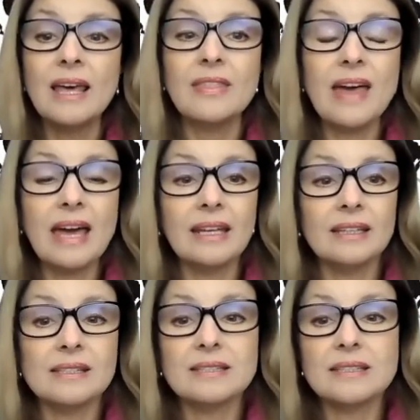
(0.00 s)
that
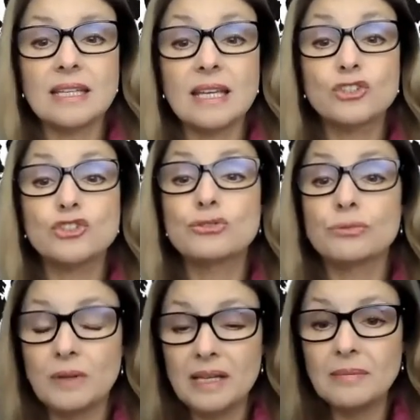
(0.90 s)
is
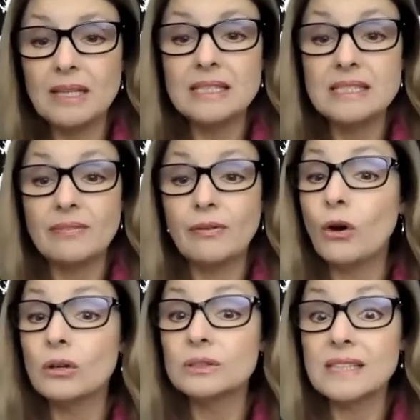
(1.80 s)
extremely
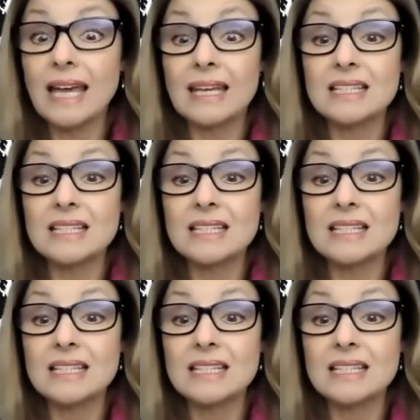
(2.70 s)
difficult and